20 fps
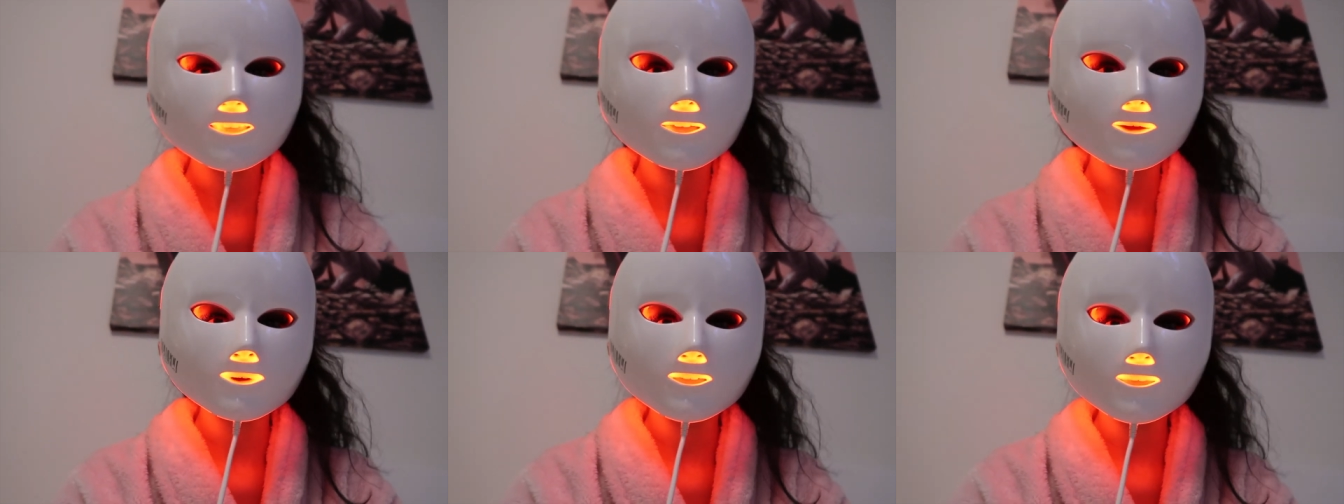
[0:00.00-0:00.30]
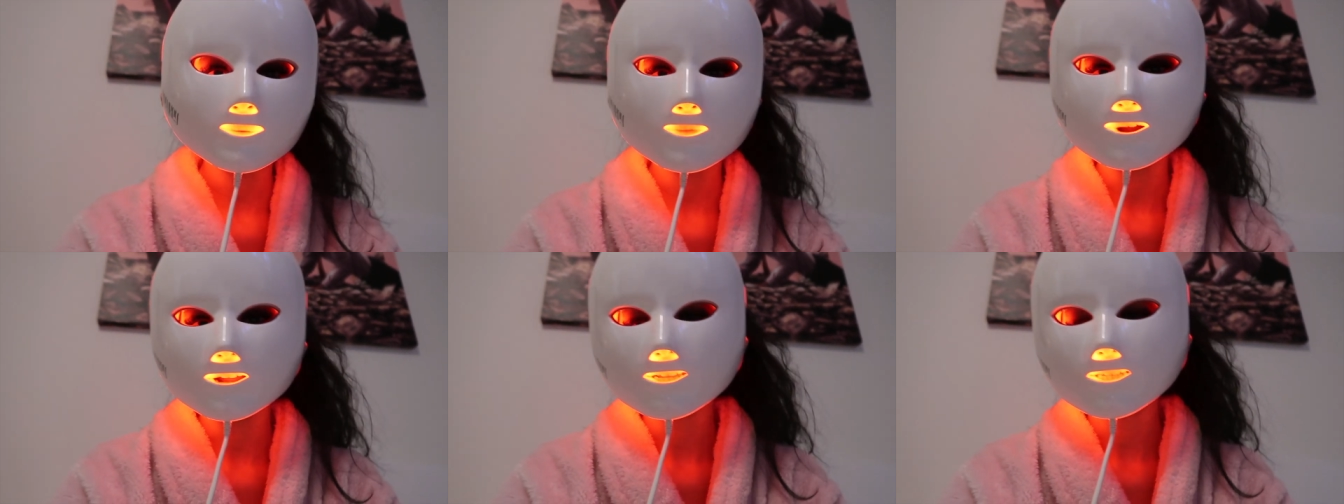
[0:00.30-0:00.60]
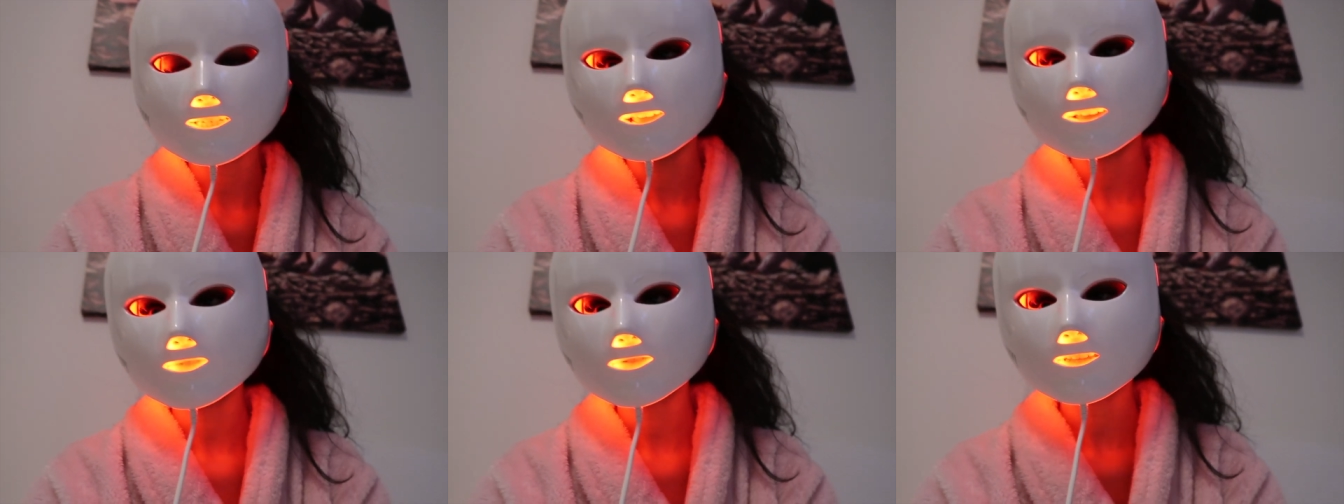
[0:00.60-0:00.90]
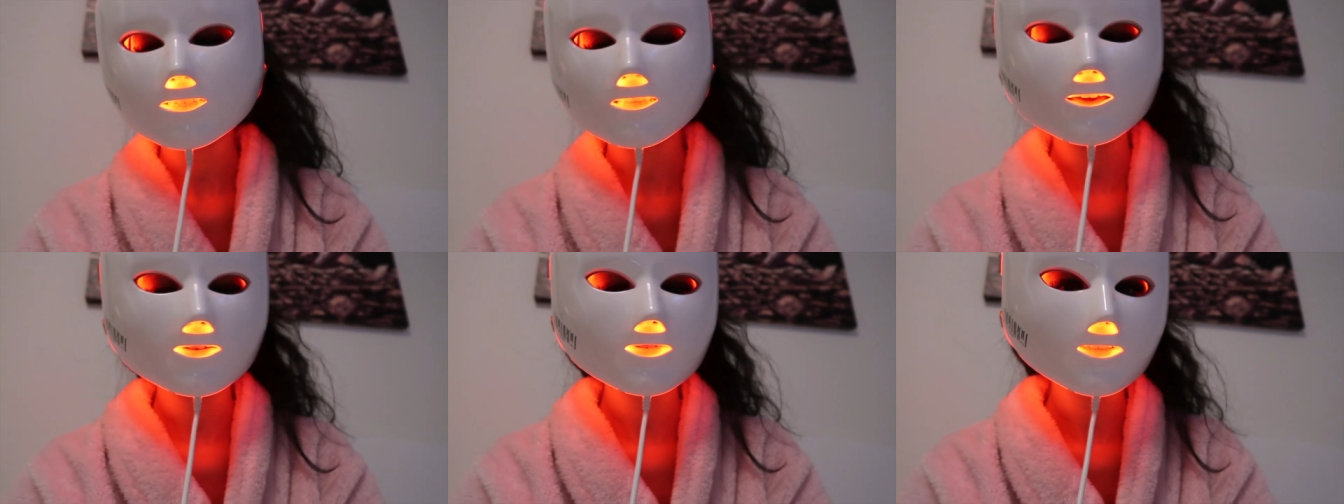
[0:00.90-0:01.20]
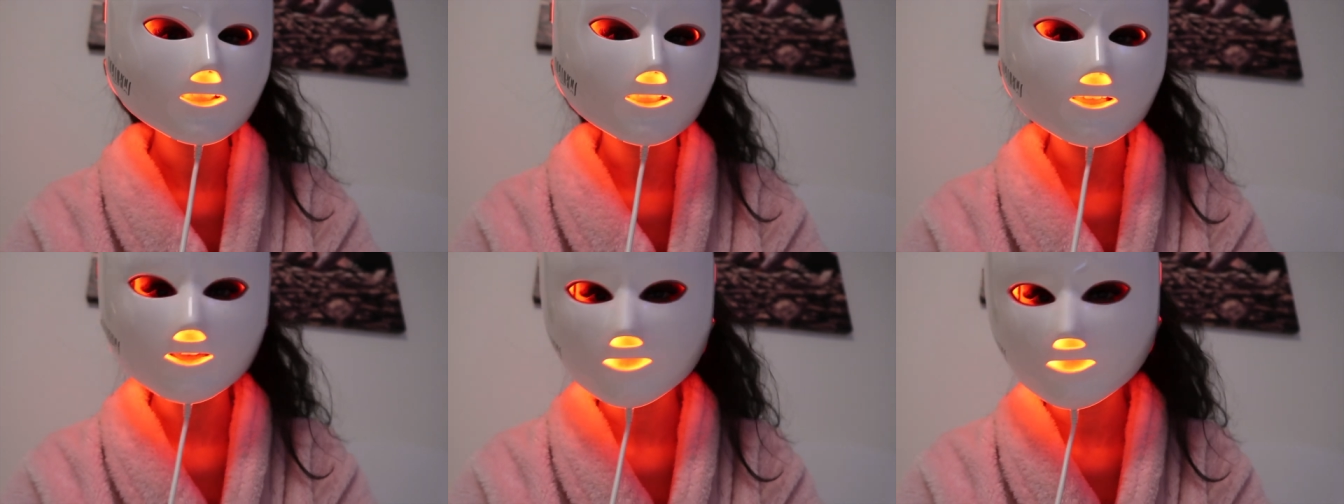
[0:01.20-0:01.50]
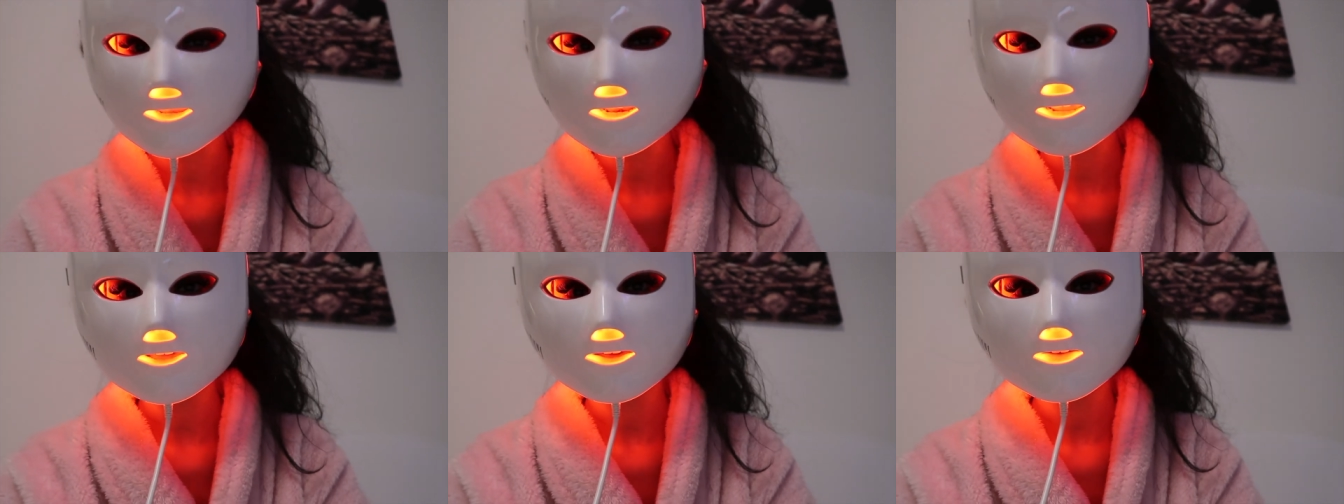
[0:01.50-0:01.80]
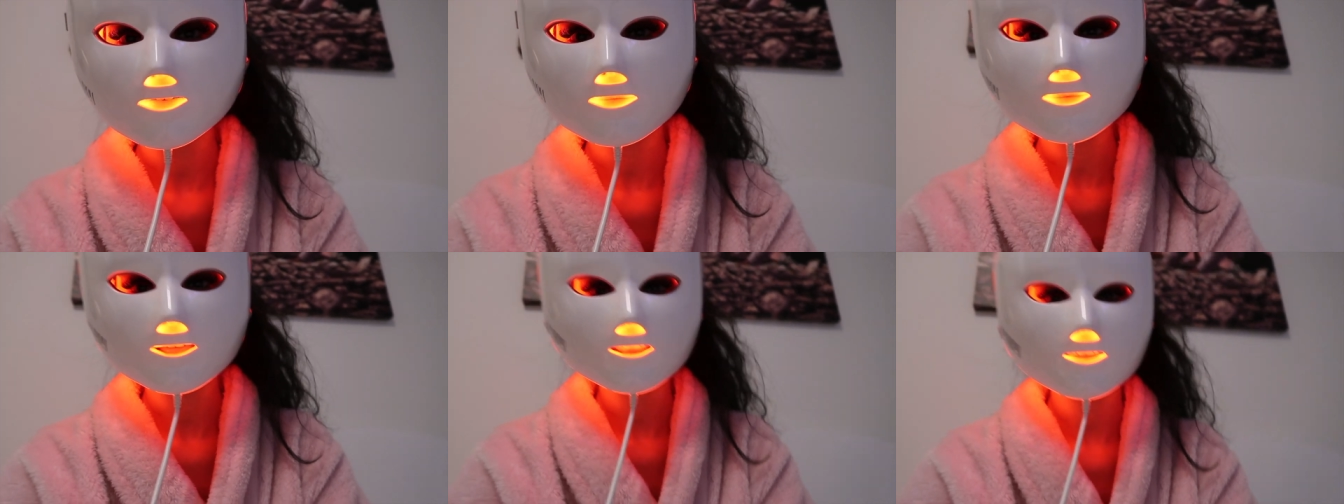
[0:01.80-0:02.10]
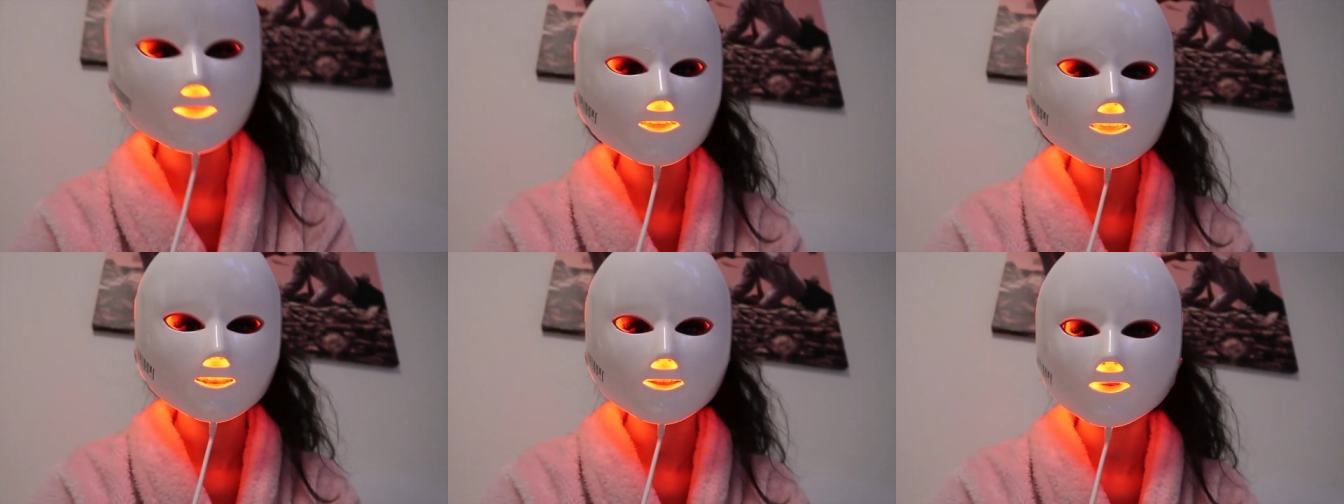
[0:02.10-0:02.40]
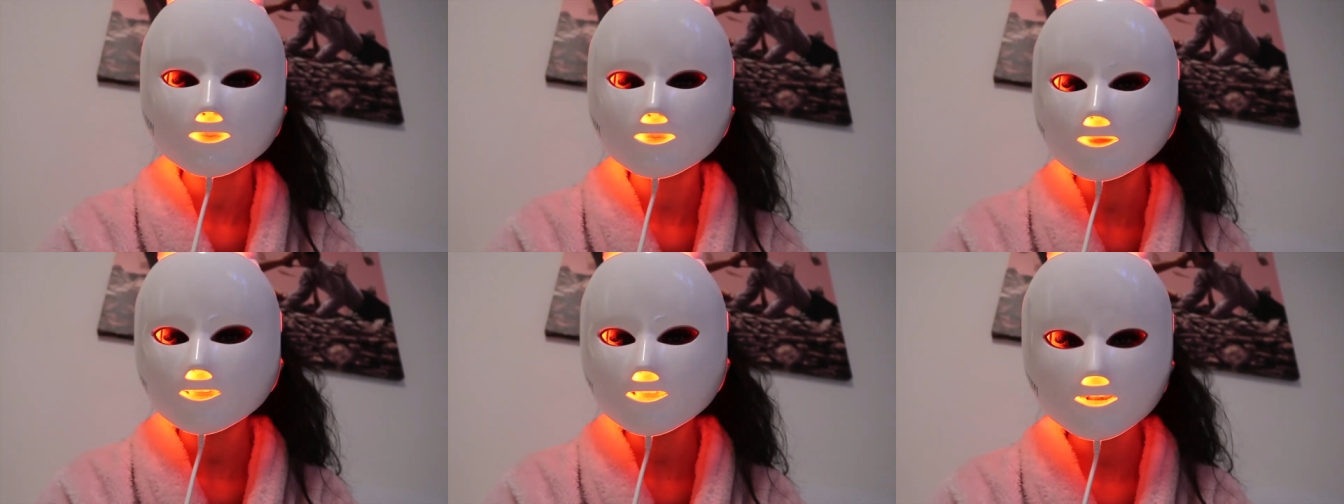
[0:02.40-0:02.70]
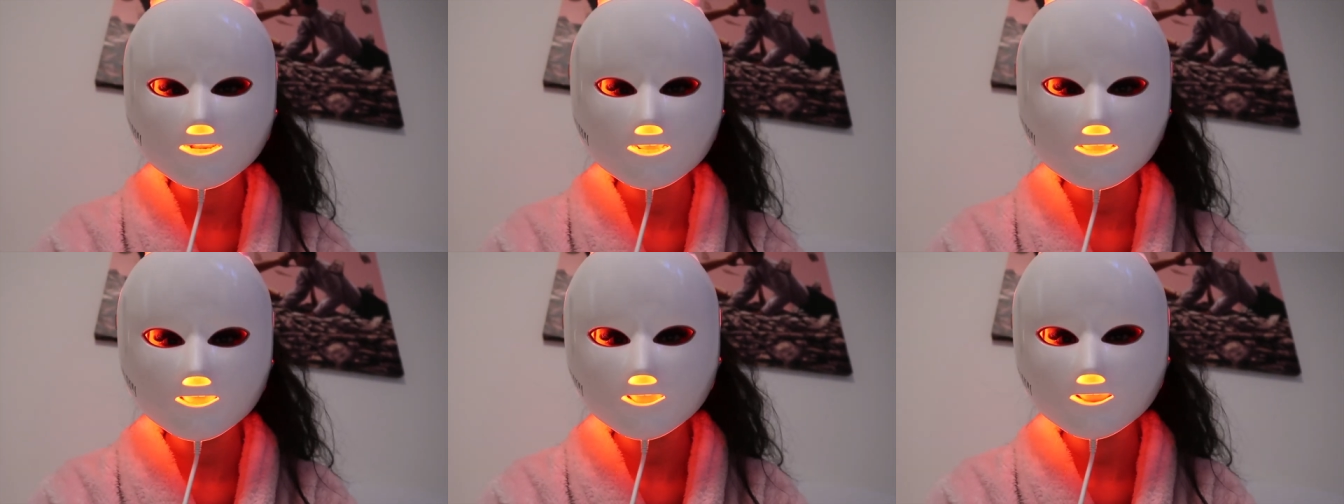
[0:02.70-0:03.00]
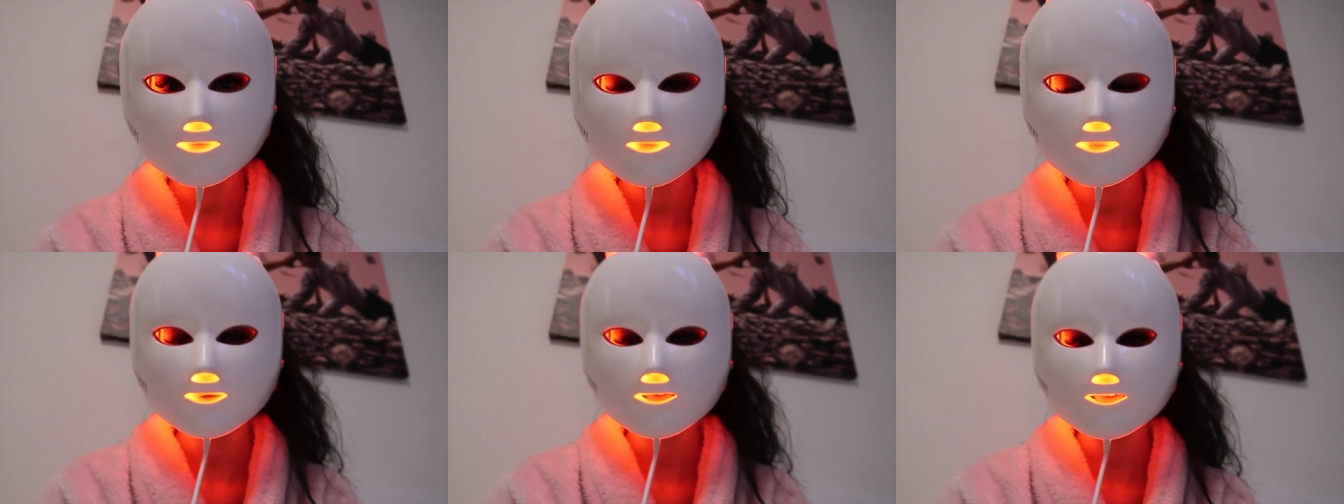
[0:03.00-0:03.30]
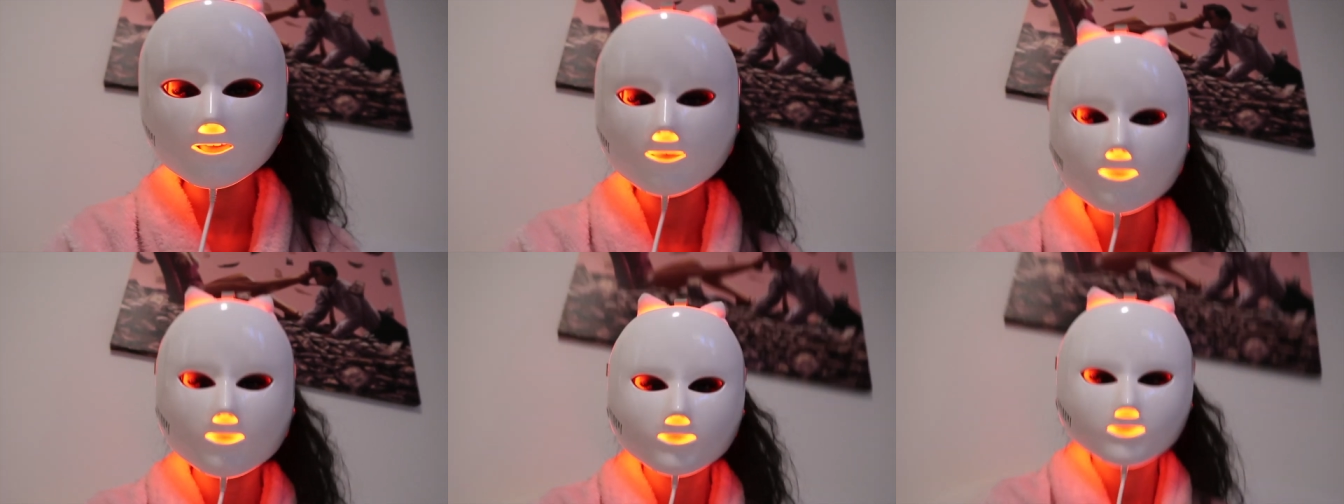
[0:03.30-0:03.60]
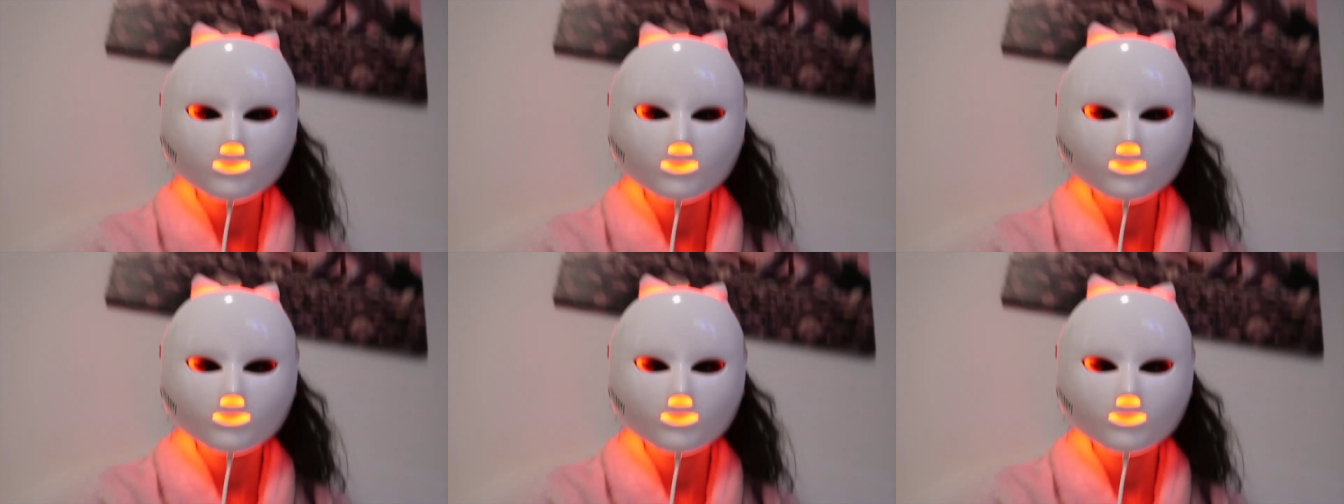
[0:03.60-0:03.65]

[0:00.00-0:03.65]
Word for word: I went more in depth because that was a long video. I'm not even going to repeat it again, but